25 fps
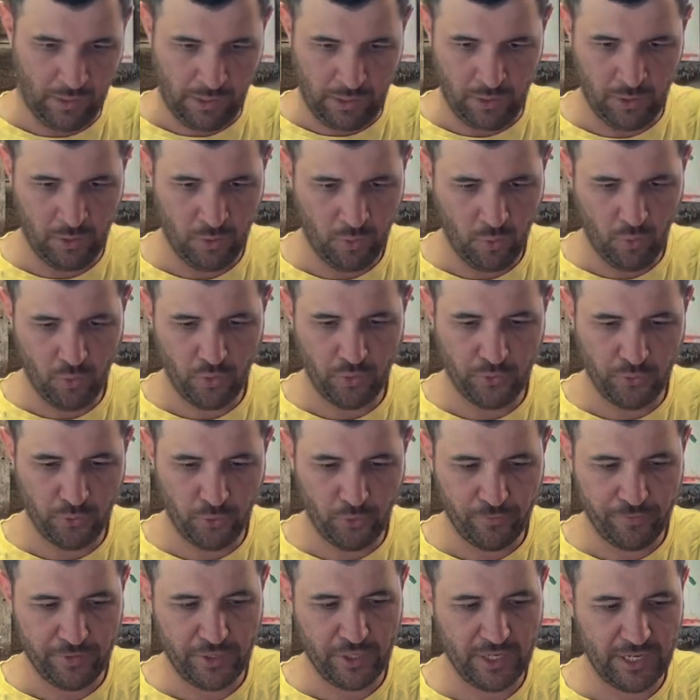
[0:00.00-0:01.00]
all in all,
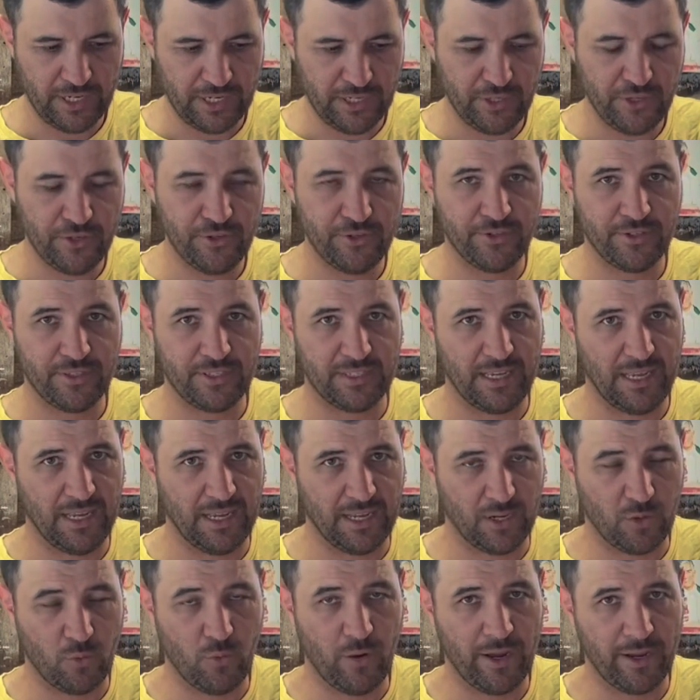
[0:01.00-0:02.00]
if you're going to use
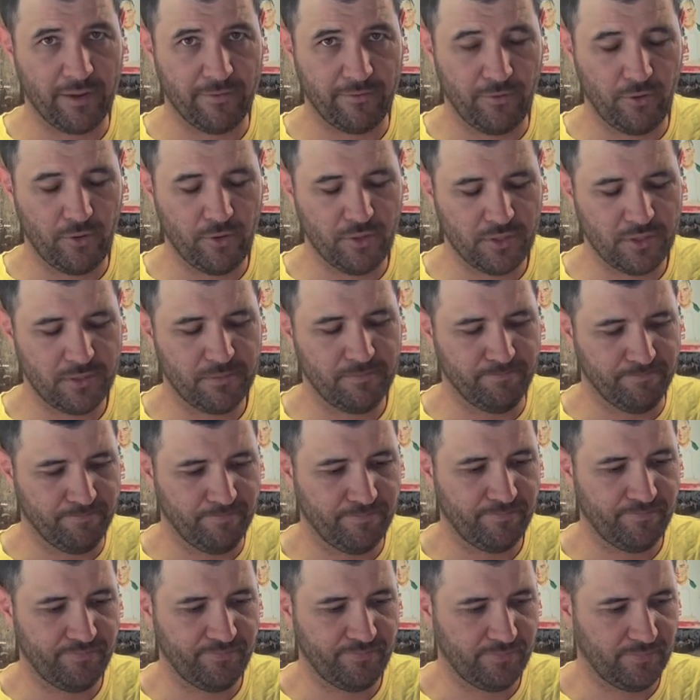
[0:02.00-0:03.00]
Kviek Voss,
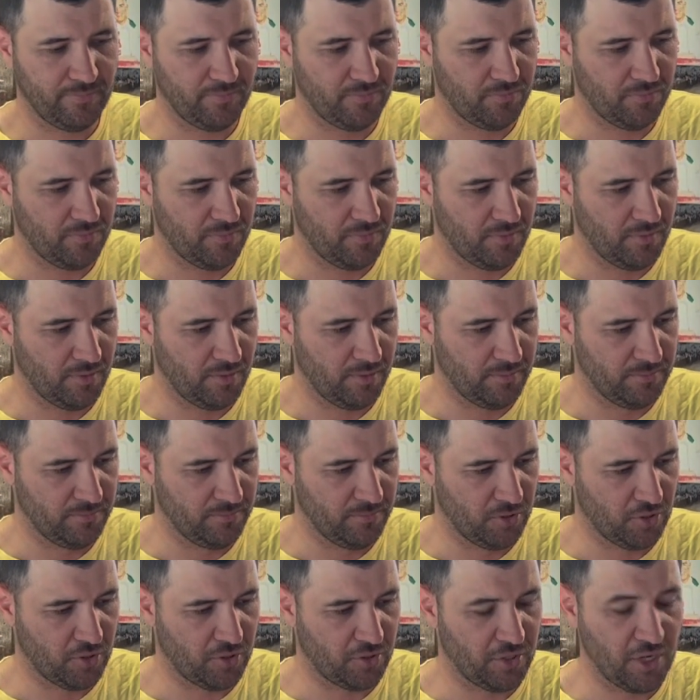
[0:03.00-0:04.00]

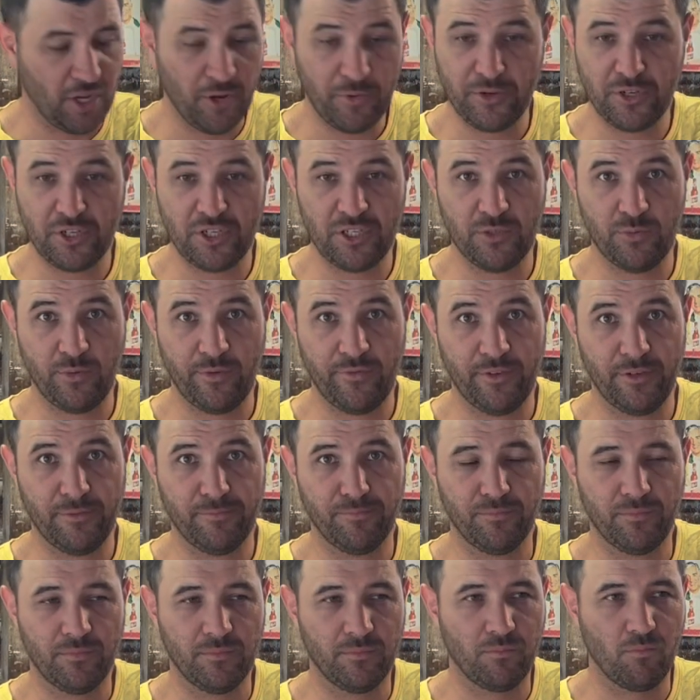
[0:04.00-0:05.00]
I've got no issues with it.
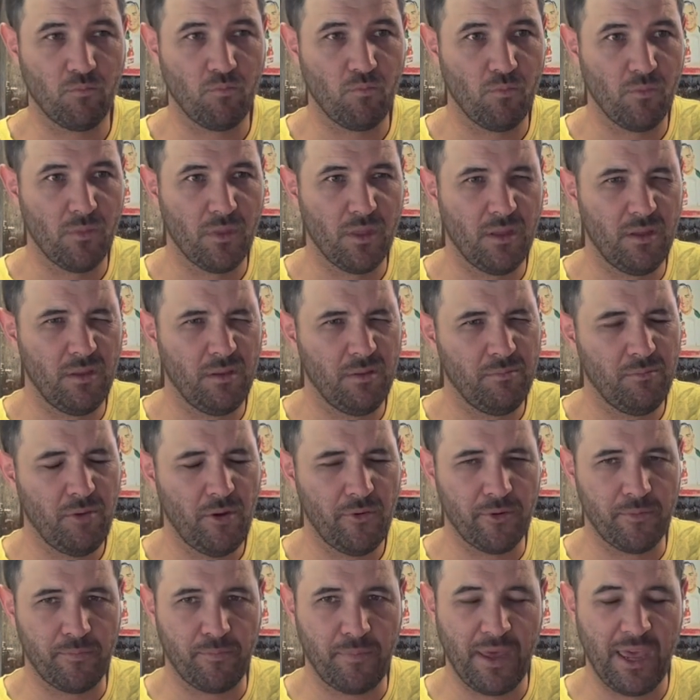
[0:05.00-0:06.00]
Probably
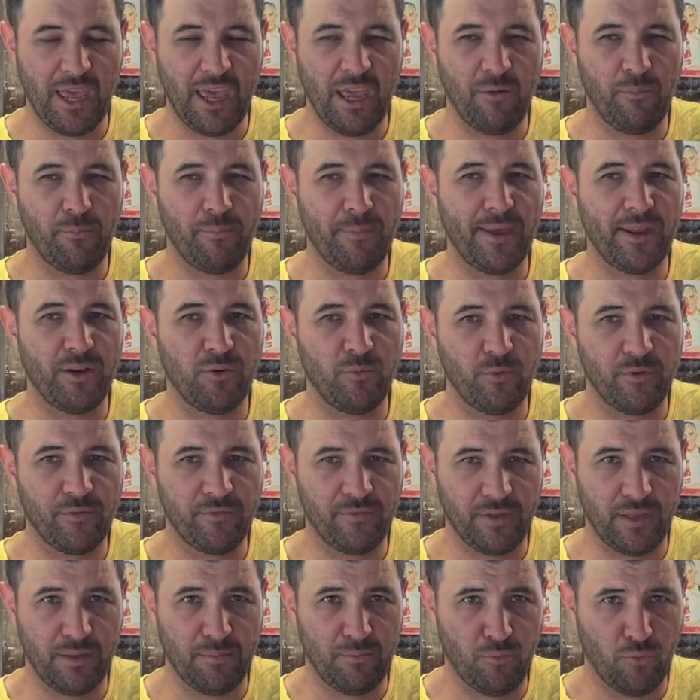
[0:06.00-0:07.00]
pair better with
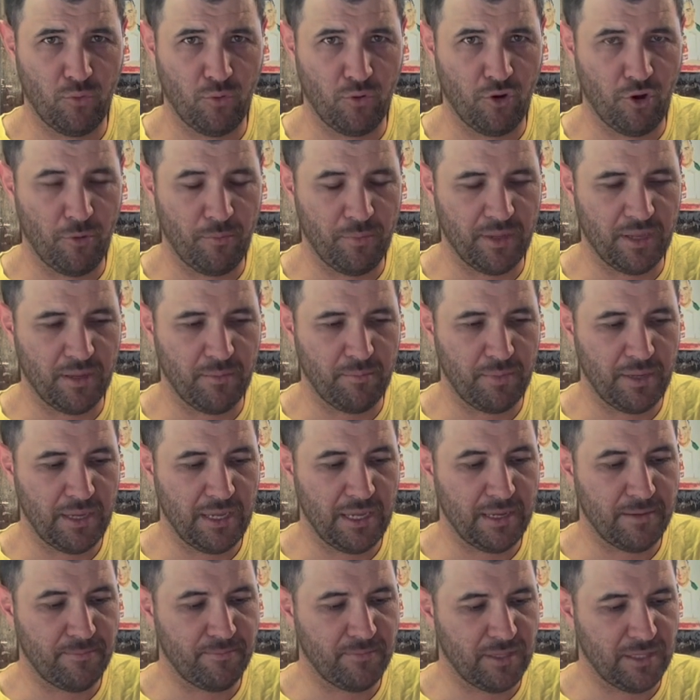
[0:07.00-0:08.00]
more hoppier
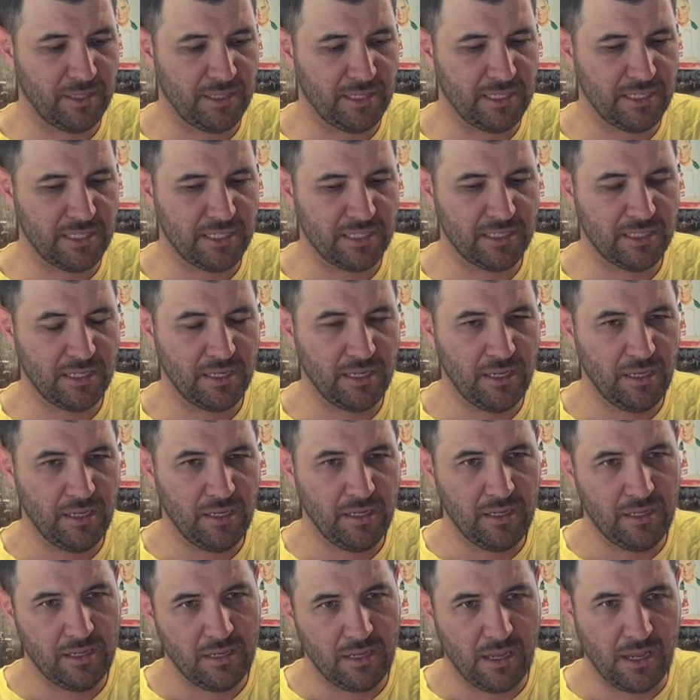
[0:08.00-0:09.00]
beer than this,
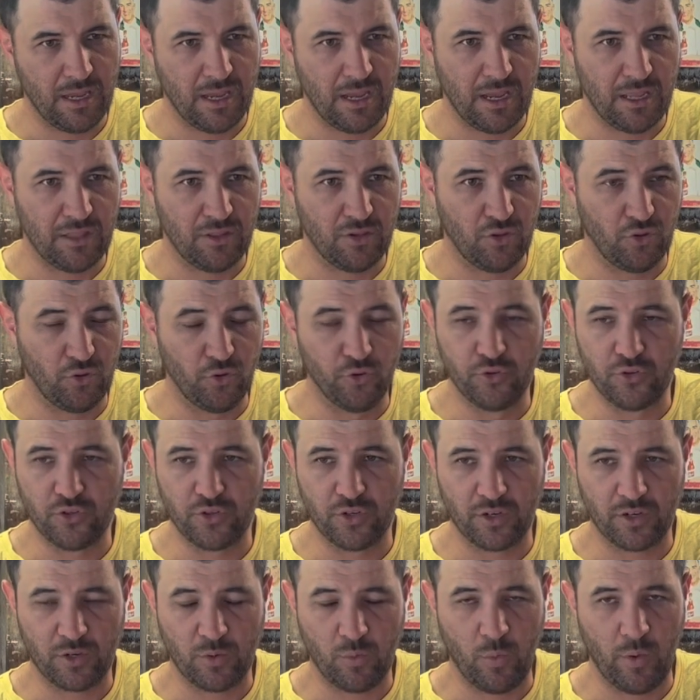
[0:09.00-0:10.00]
and the Lutra
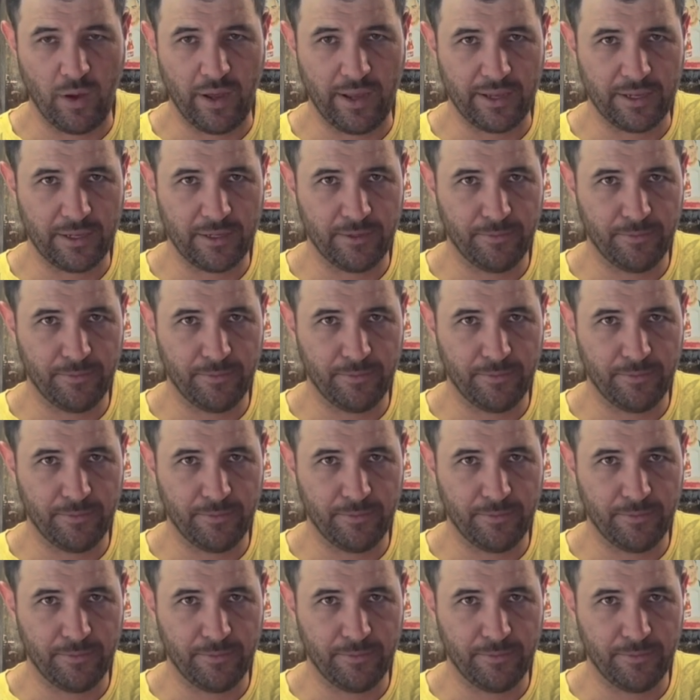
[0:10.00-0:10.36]
Kviek.